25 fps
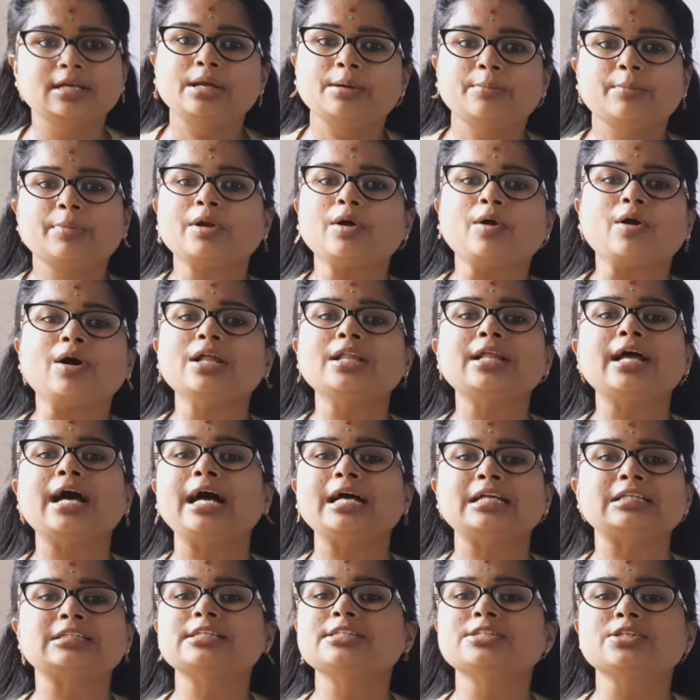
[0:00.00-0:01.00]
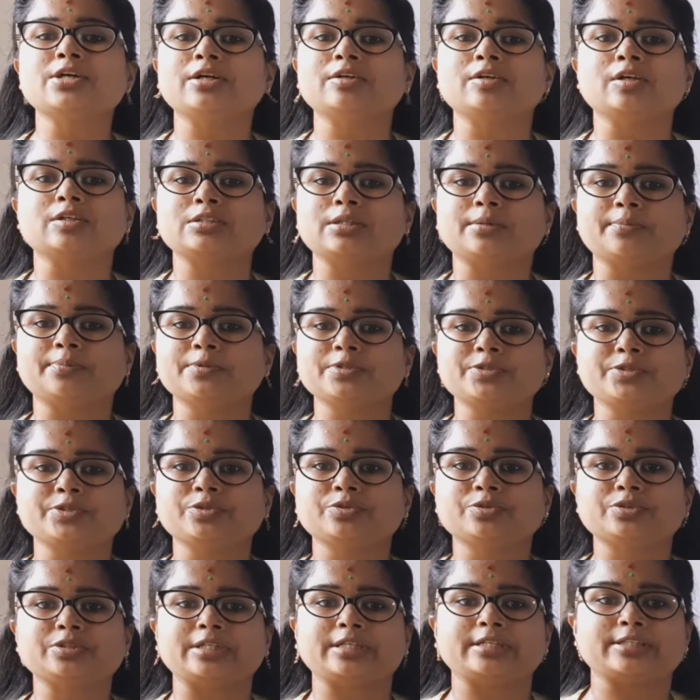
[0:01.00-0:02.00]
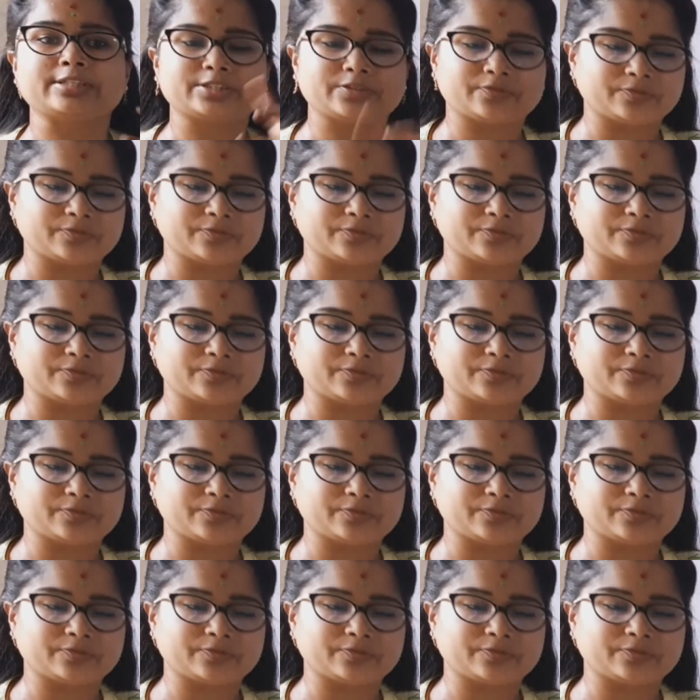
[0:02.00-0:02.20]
But all the acids you are not supposed to taste.